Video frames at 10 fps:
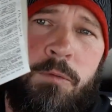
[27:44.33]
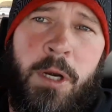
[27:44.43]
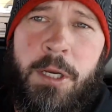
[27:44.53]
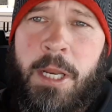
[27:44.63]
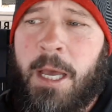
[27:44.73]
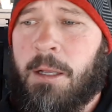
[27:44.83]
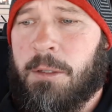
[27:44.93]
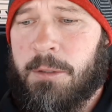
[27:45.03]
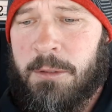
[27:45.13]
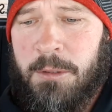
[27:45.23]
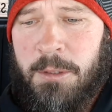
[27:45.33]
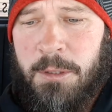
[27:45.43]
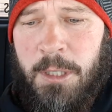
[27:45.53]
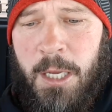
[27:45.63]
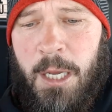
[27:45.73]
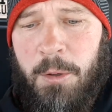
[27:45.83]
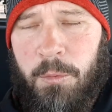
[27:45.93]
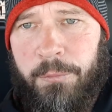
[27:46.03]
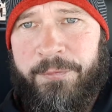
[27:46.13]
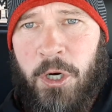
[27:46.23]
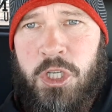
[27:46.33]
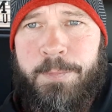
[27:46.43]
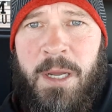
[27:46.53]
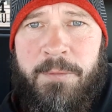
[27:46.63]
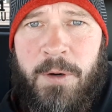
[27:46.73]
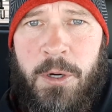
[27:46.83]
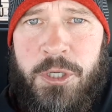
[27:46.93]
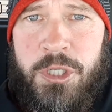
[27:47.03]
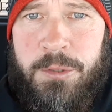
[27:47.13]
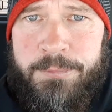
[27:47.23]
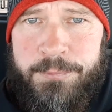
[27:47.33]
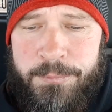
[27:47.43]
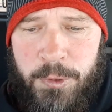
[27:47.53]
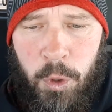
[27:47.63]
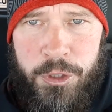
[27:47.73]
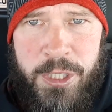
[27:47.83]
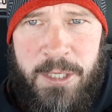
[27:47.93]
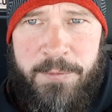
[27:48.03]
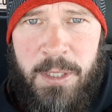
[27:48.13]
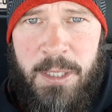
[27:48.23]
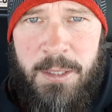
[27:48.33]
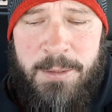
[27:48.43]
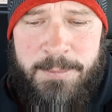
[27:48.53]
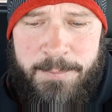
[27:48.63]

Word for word: written out uh, verse by verse on TV.